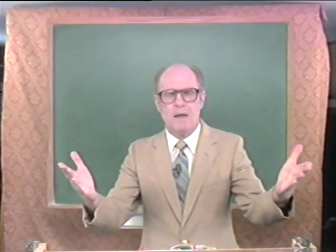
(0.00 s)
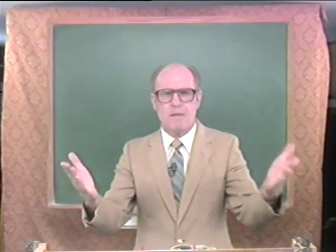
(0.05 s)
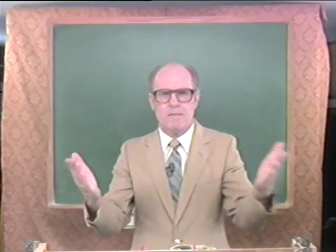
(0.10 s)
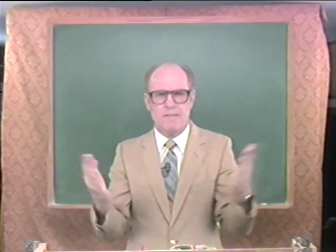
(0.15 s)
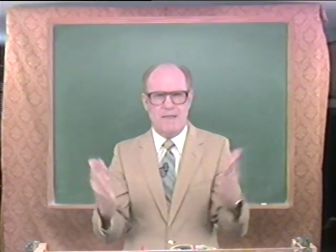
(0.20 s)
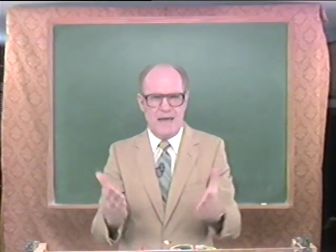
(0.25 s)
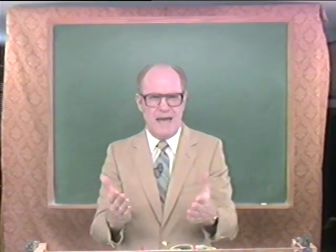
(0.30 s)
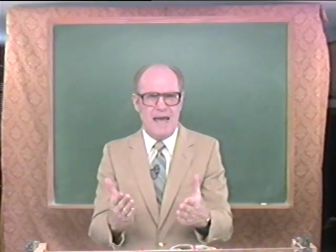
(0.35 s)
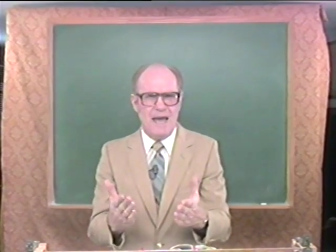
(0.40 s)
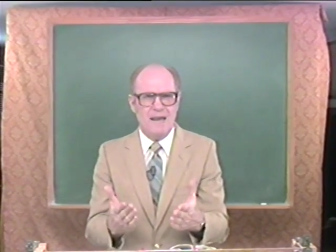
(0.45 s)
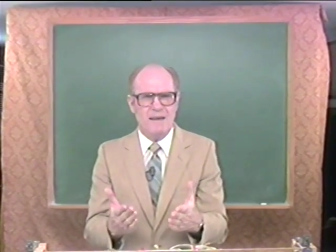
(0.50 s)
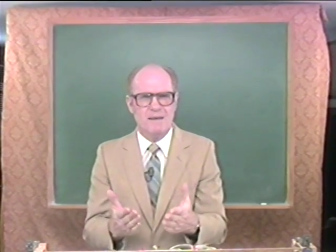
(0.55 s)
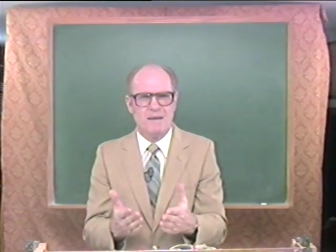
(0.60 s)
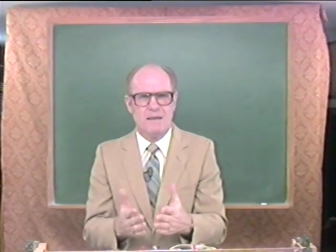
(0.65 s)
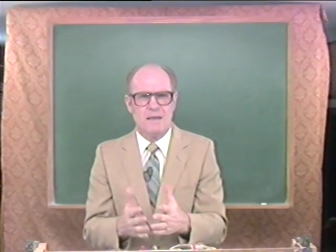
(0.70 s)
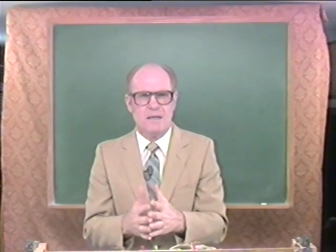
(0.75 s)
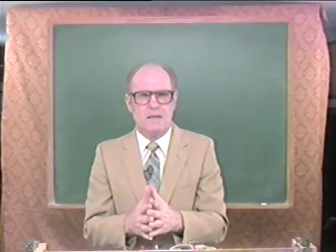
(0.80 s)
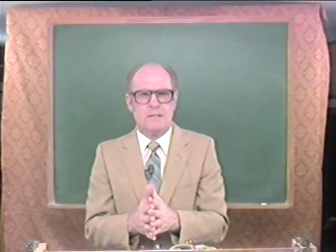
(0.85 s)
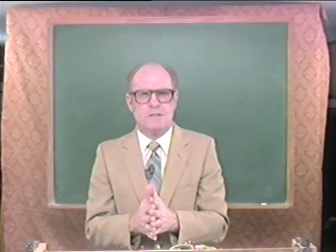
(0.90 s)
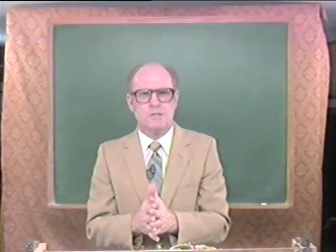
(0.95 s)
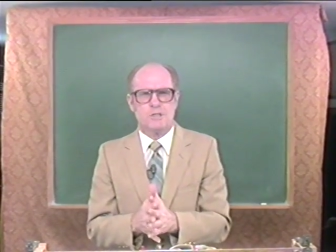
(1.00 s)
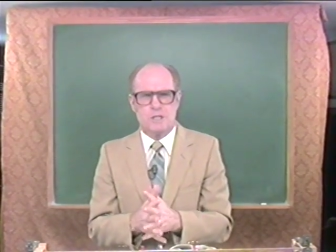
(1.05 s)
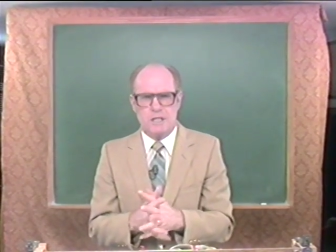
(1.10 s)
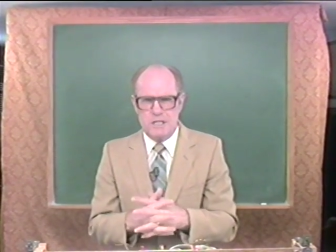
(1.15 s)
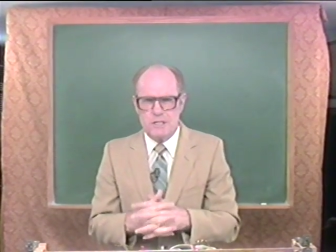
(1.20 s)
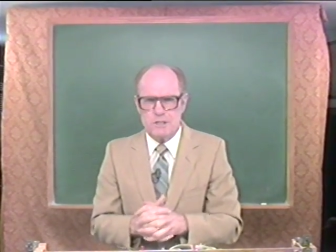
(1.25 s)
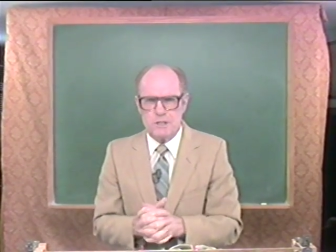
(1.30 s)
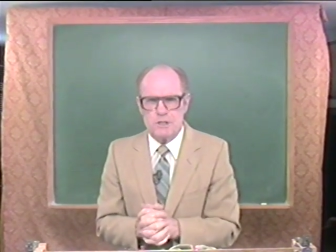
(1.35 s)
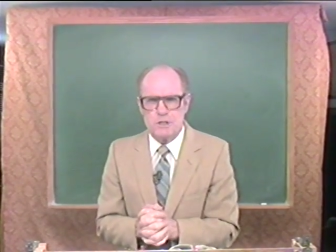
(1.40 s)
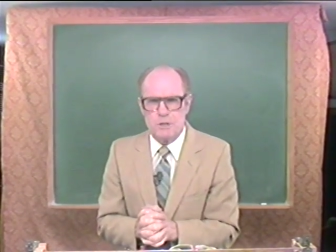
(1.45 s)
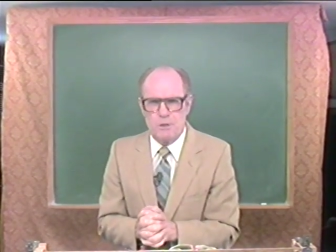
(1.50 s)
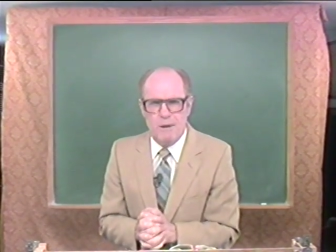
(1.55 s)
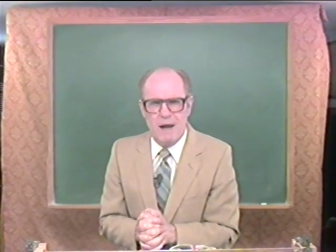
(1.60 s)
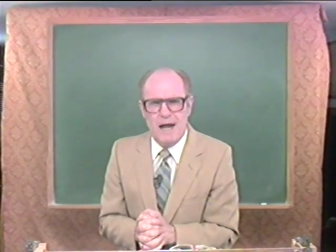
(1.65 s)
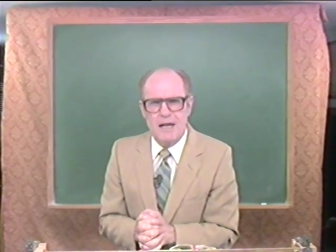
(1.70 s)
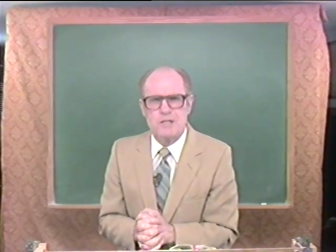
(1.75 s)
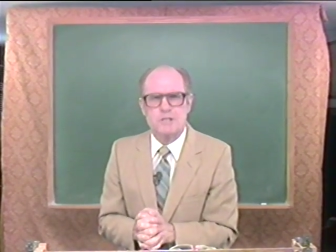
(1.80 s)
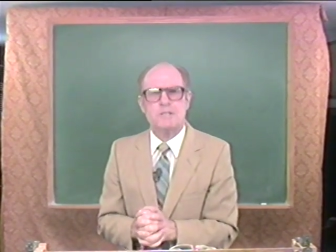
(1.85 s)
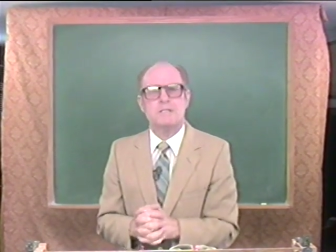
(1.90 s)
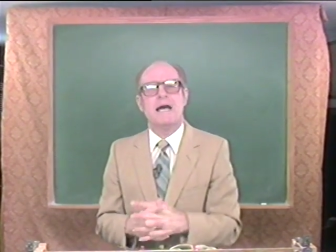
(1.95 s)
that Jesus
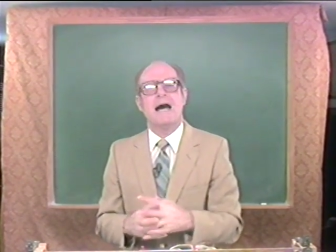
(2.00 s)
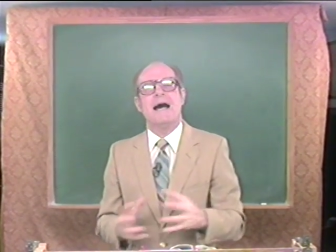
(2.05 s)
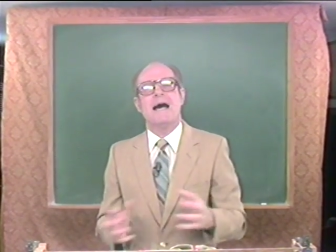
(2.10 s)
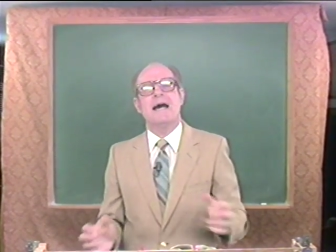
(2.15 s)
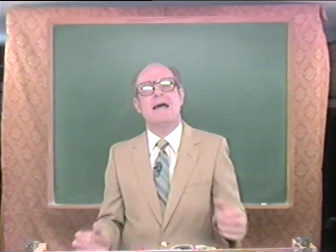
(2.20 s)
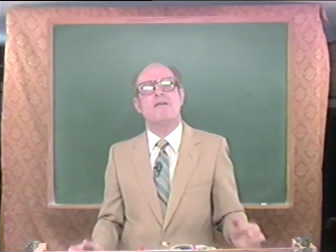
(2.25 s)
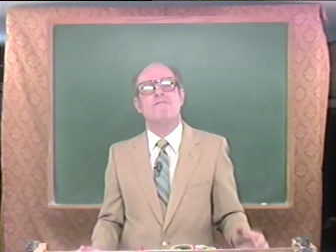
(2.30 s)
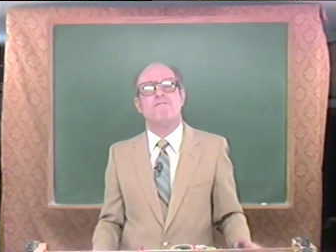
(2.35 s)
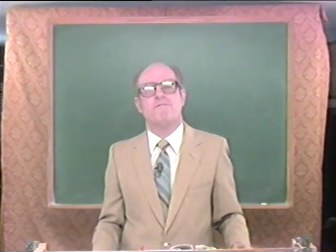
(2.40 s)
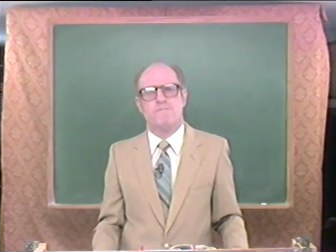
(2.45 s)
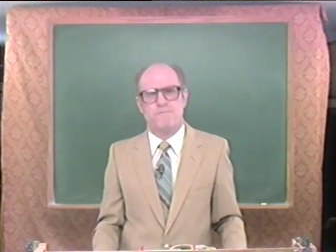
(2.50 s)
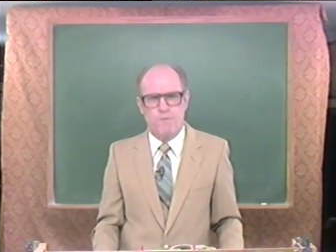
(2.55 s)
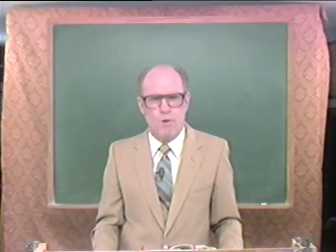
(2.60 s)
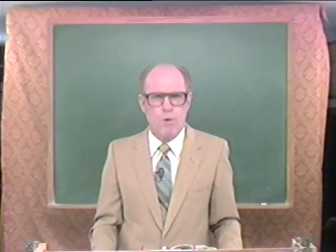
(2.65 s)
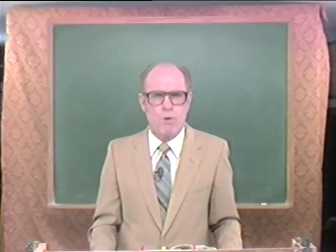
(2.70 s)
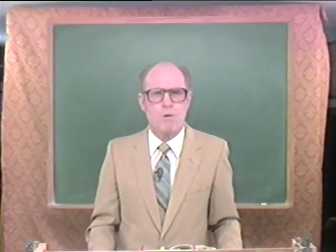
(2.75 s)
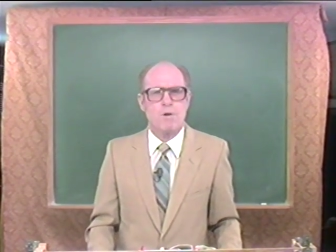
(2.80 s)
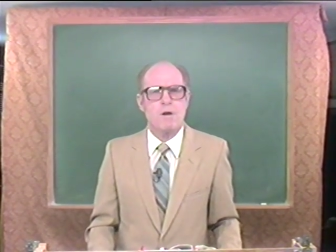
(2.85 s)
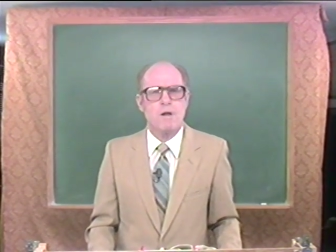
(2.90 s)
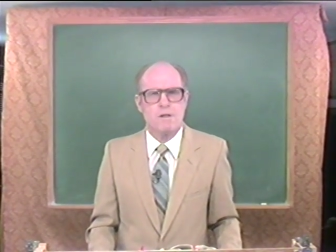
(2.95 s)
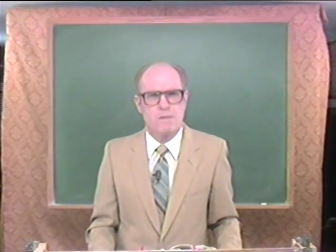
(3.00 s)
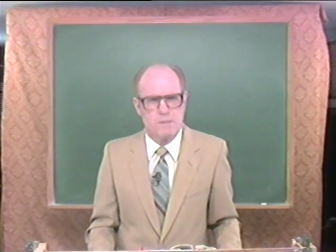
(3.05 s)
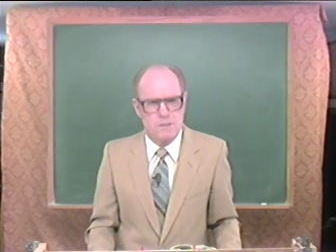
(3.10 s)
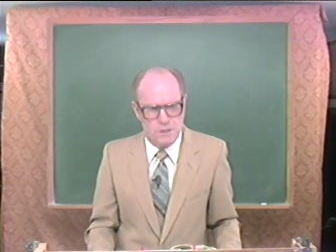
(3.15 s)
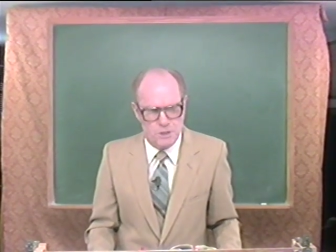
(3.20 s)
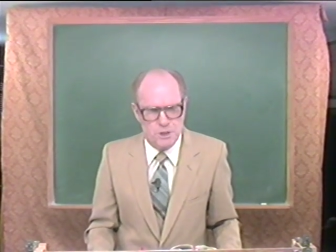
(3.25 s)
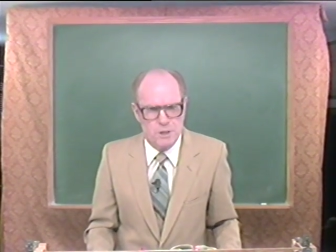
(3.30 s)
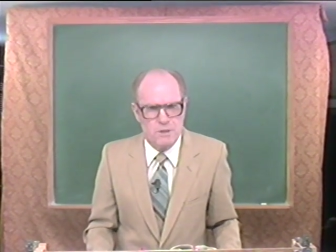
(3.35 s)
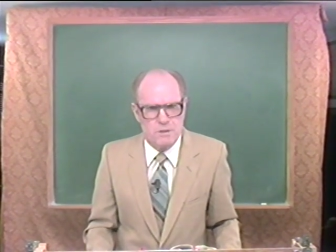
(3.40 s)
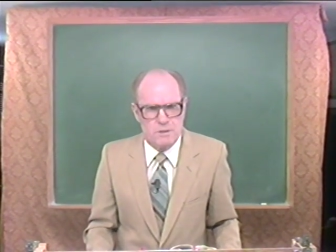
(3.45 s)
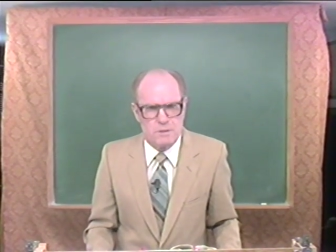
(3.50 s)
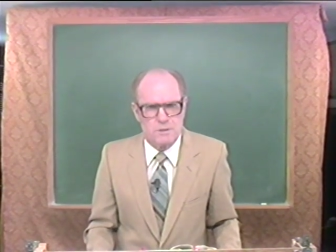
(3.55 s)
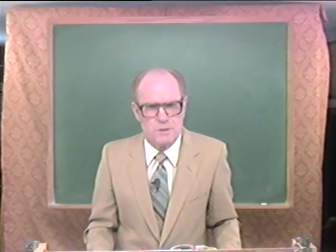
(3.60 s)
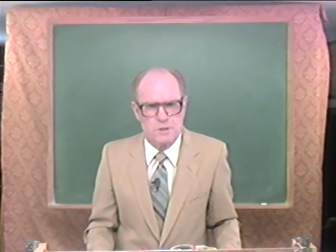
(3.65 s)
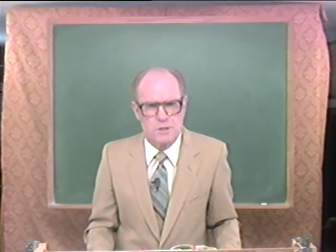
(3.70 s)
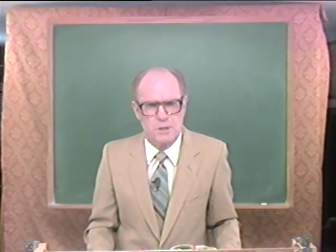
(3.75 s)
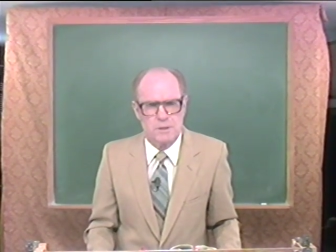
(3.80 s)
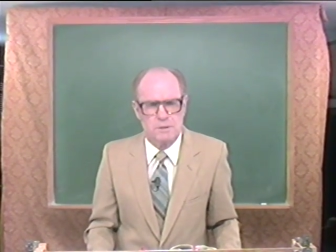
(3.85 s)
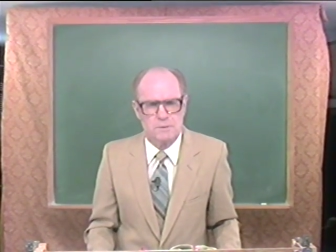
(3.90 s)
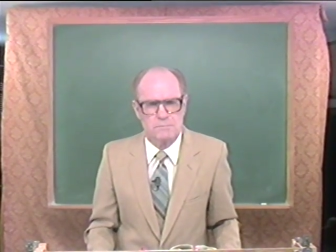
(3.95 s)
Christ died for the church.